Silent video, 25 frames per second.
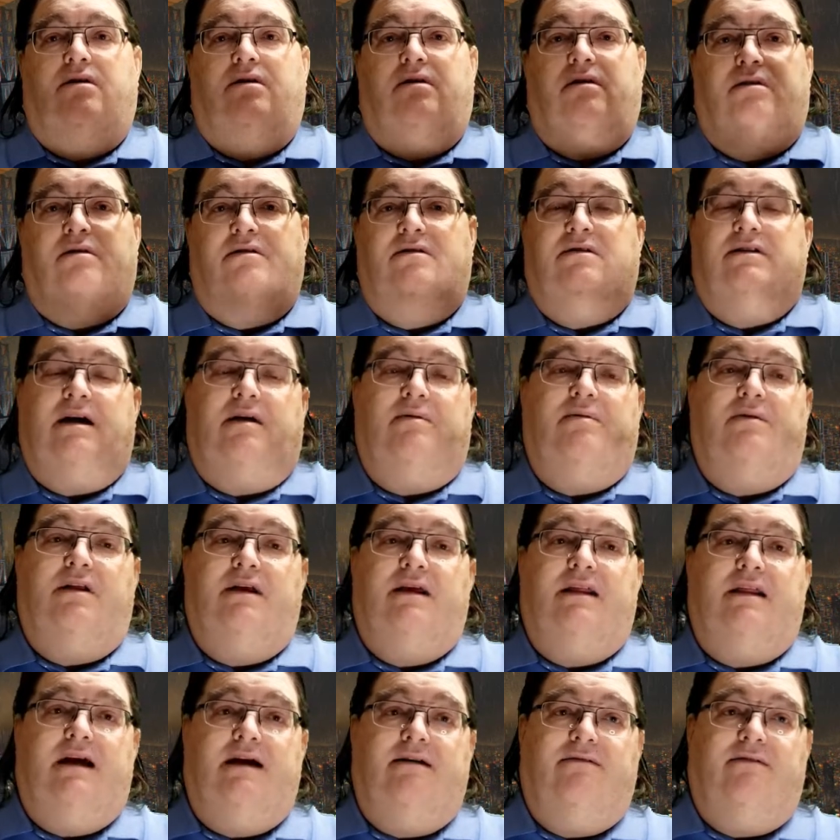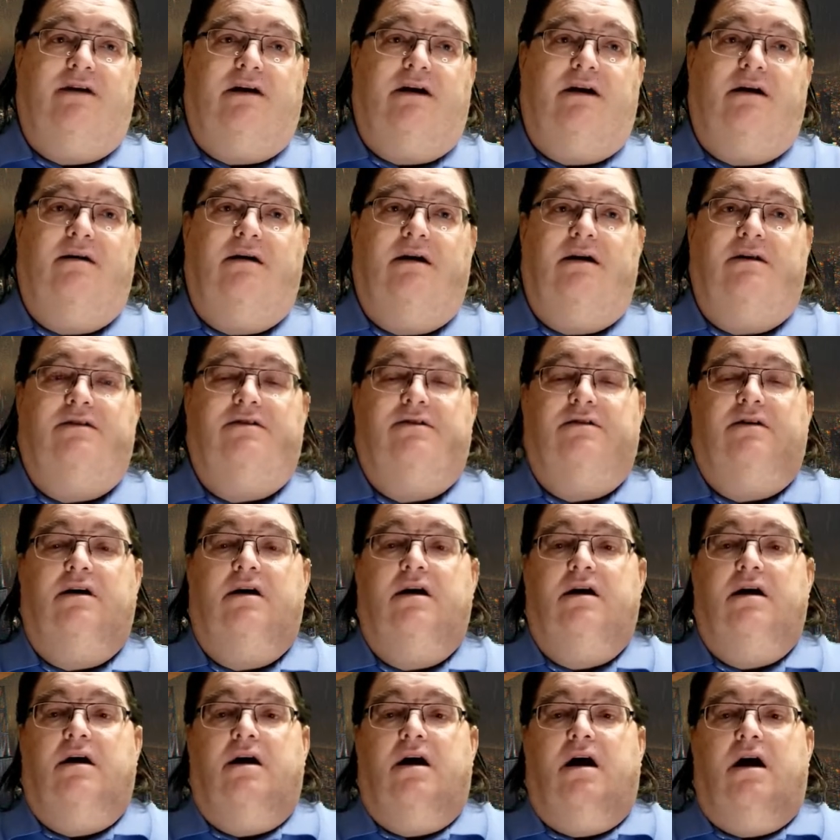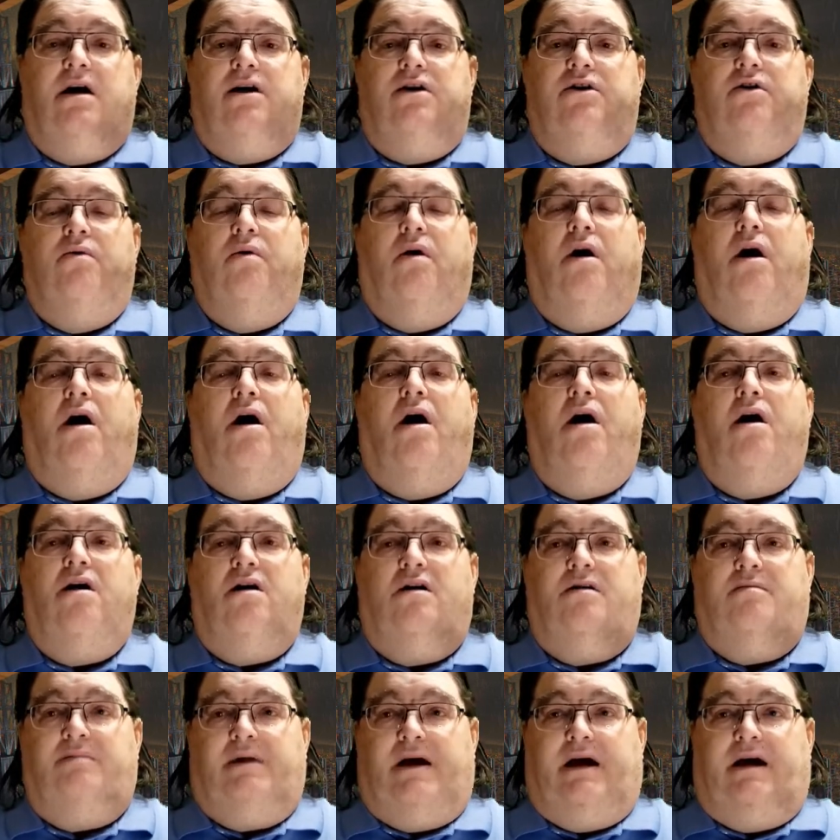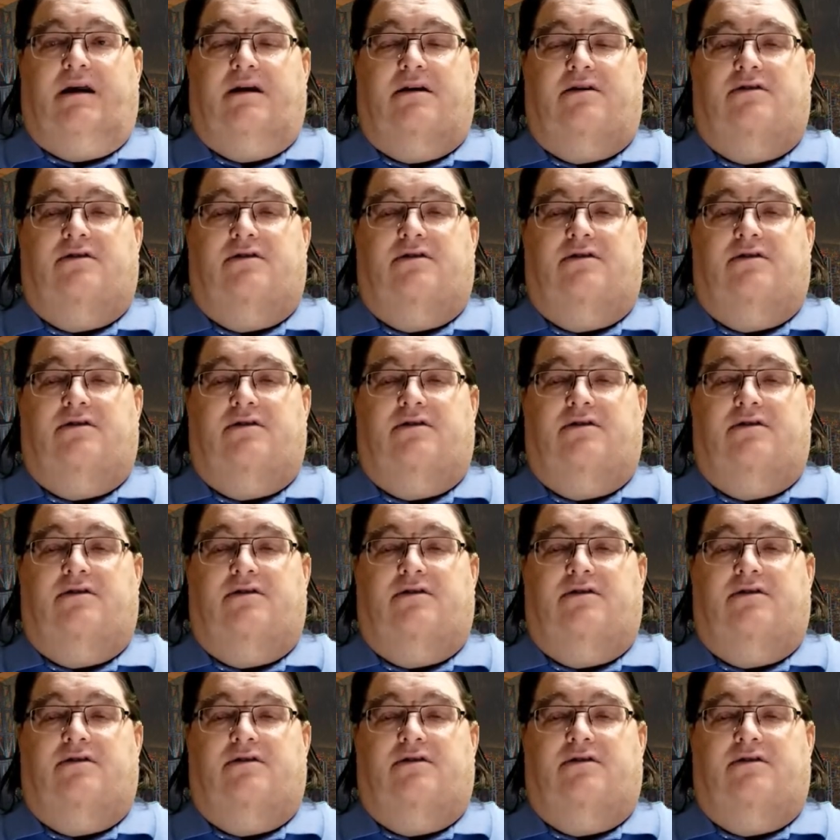or it's not really leveling, it's you augment.